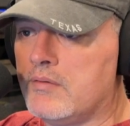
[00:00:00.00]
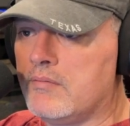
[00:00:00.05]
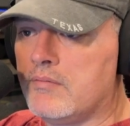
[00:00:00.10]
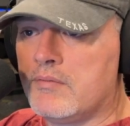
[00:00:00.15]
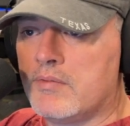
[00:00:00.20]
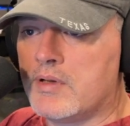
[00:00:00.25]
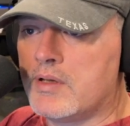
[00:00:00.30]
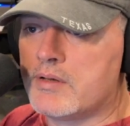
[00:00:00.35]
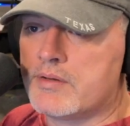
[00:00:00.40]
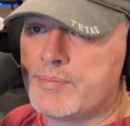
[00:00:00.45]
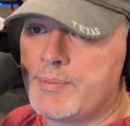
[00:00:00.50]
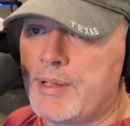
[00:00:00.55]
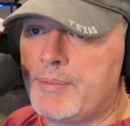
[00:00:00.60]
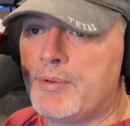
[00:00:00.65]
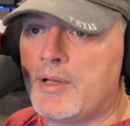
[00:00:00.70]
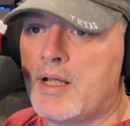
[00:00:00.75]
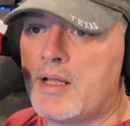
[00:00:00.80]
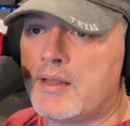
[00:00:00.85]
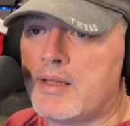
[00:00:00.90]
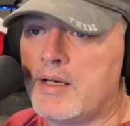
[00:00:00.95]
there's people
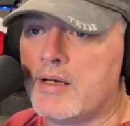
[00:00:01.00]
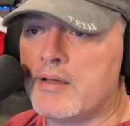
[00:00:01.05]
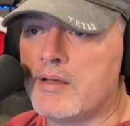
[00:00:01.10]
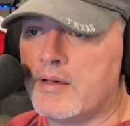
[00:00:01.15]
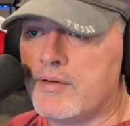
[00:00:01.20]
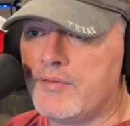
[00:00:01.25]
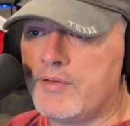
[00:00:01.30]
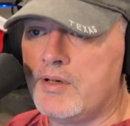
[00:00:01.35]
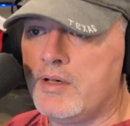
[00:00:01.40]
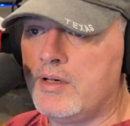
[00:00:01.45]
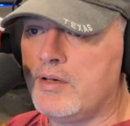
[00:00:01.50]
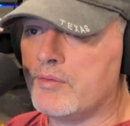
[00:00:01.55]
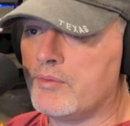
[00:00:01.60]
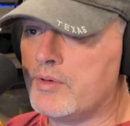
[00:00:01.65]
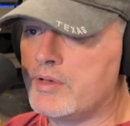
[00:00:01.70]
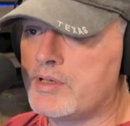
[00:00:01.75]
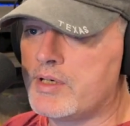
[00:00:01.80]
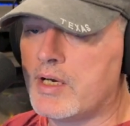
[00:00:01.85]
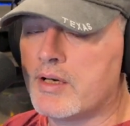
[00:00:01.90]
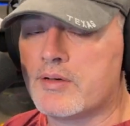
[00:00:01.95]
out there that if you need to
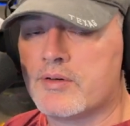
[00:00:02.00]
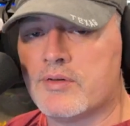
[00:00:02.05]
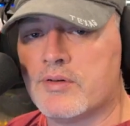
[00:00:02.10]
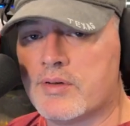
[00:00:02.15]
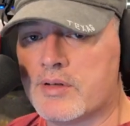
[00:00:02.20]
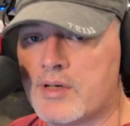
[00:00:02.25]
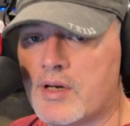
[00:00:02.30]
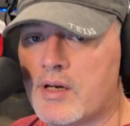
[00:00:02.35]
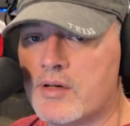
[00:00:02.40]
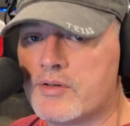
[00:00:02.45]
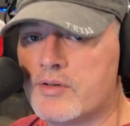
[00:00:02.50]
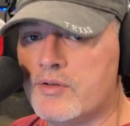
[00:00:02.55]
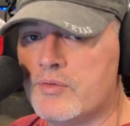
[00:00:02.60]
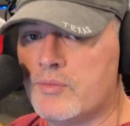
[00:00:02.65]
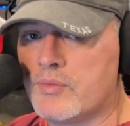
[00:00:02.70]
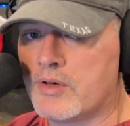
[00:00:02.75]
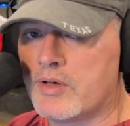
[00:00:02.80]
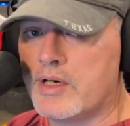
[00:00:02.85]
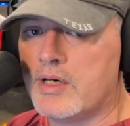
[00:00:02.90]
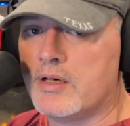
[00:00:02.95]
reach out to and talk to,
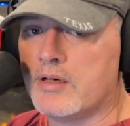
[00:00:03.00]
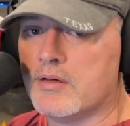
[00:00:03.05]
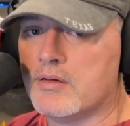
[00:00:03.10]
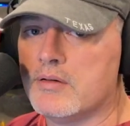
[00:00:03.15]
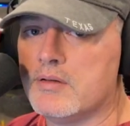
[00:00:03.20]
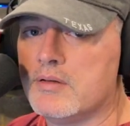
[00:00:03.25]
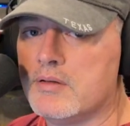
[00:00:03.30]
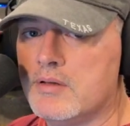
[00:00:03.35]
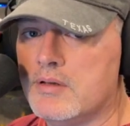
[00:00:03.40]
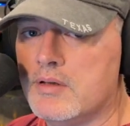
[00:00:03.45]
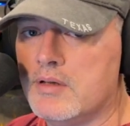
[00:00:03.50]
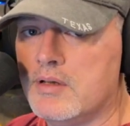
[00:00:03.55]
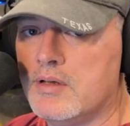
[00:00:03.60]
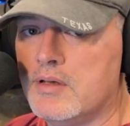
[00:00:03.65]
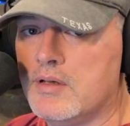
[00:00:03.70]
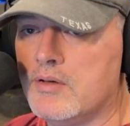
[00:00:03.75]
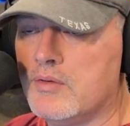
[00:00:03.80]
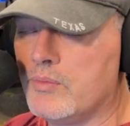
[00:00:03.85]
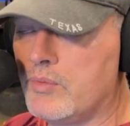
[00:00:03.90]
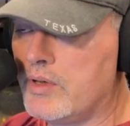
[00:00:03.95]
we're here.
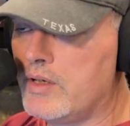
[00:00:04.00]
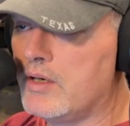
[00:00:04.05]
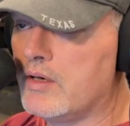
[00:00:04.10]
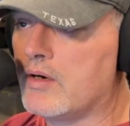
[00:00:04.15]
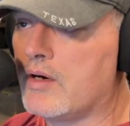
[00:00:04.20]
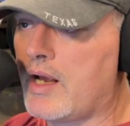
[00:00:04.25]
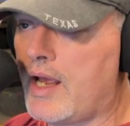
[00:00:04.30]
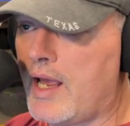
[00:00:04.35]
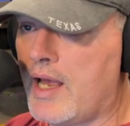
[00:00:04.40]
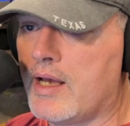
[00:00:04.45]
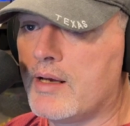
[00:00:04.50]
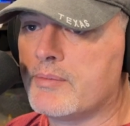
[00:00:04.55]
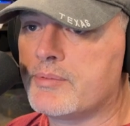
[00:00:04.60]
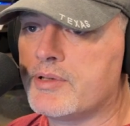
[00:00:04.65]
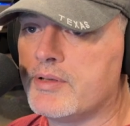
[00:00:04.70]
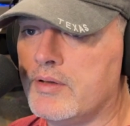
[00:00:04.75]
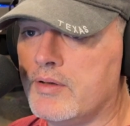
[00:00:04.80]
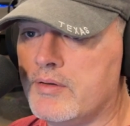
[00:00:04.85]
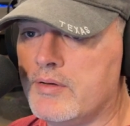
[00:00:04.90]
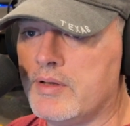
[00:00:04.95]
We are
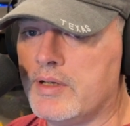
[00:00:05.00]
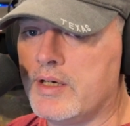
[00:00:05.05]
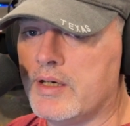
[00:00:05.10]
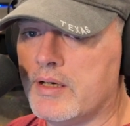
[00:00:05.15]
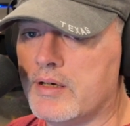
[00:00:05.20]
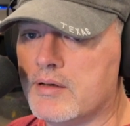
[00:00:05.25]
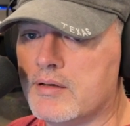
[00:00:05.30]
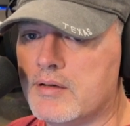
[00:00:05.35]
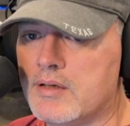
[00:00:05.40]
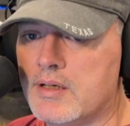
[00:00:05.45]
absolutely here.